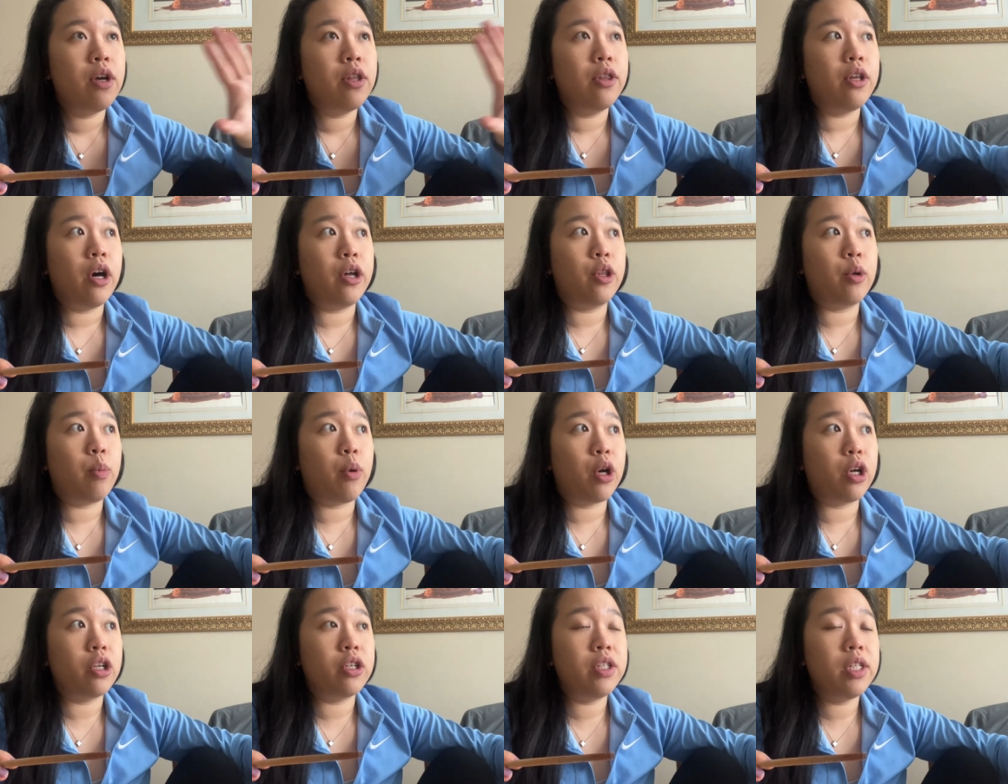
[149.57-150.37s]
the other
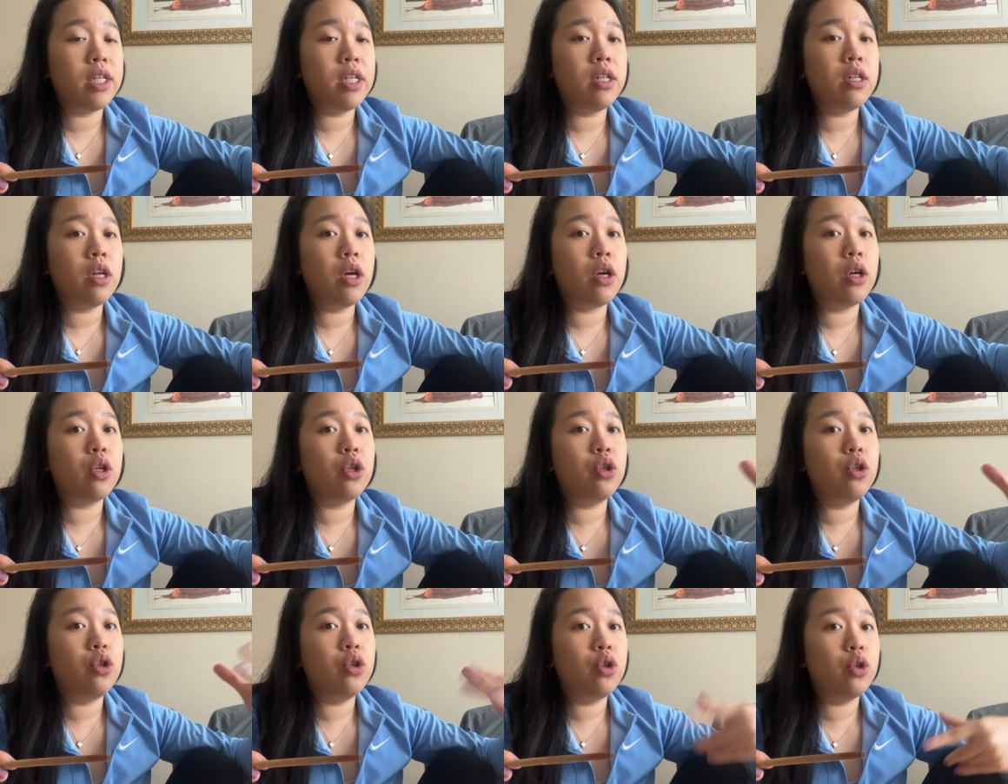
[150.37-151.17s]
person,
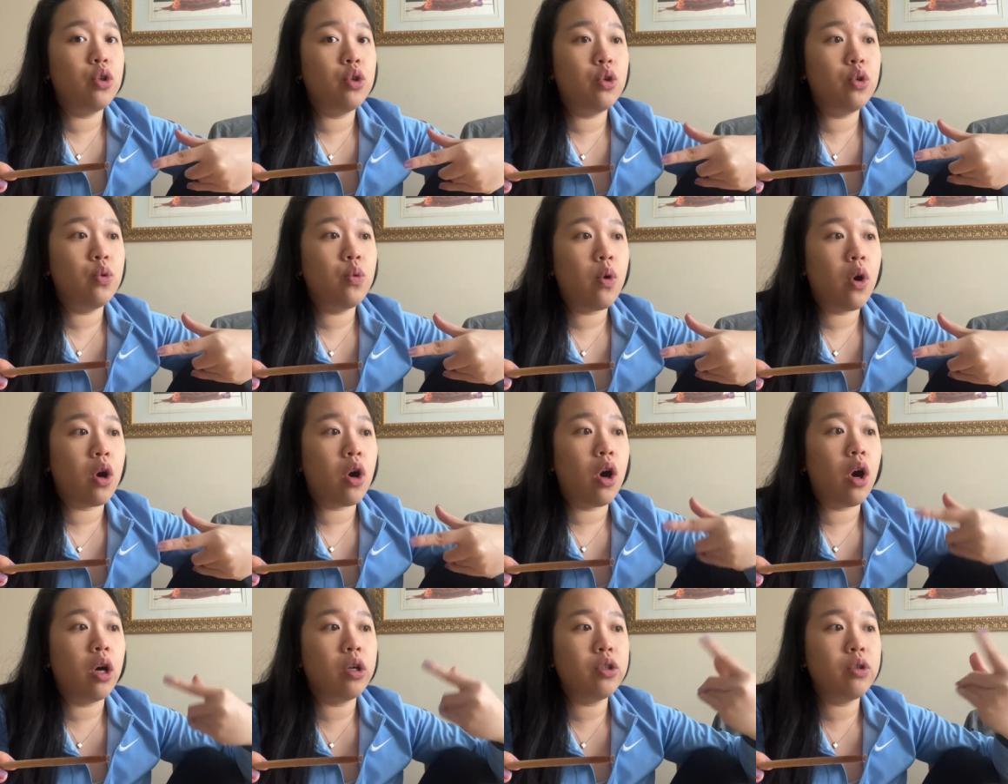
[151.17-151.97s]
you are
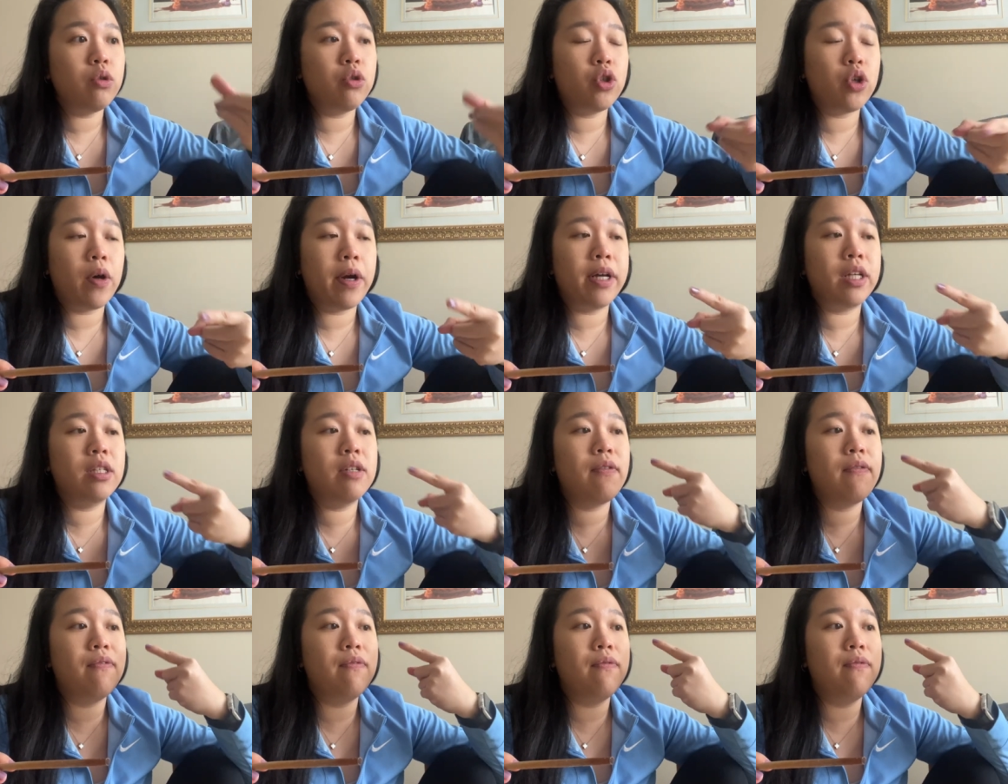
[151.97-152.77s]
also trying
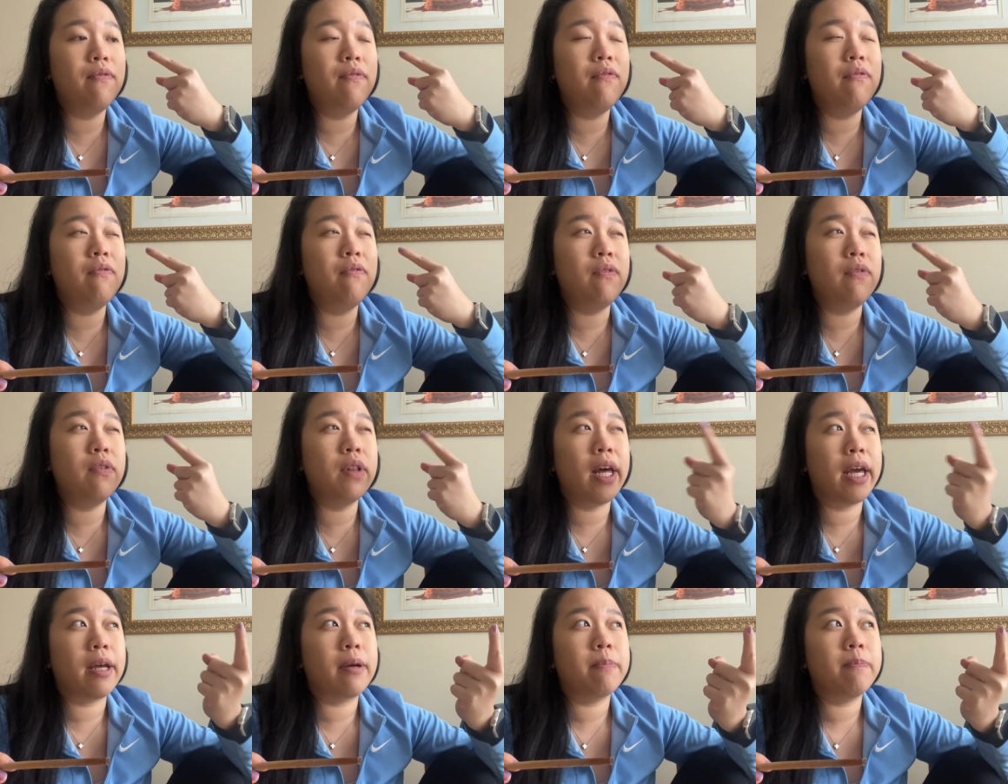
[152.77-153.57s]
to
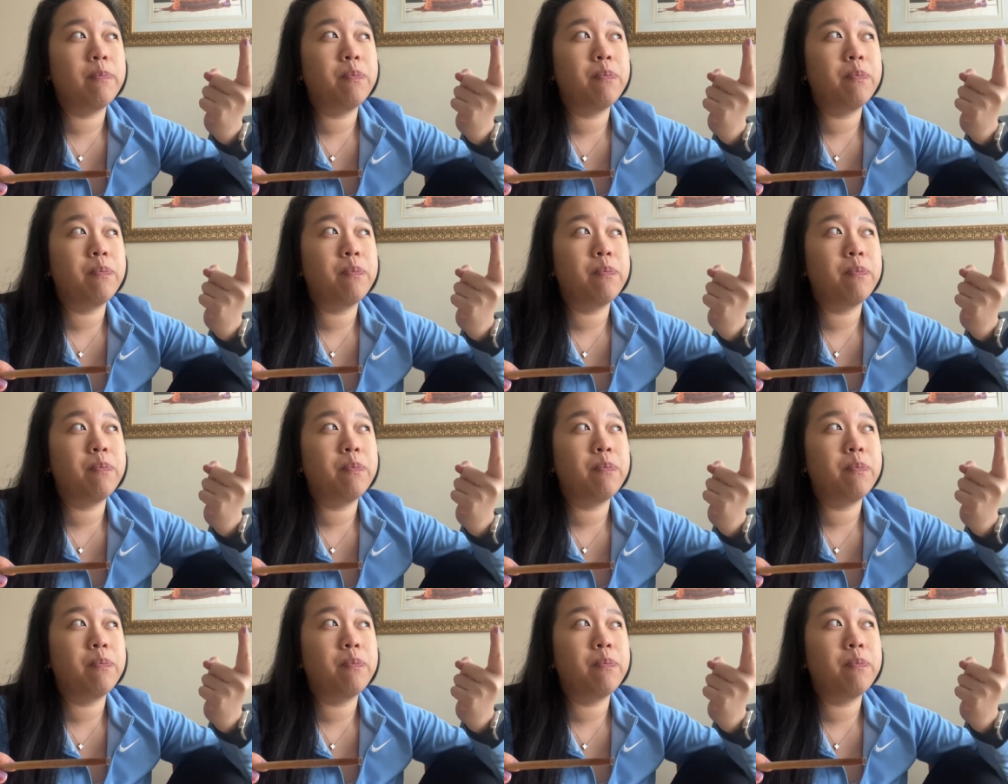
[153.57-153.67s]
like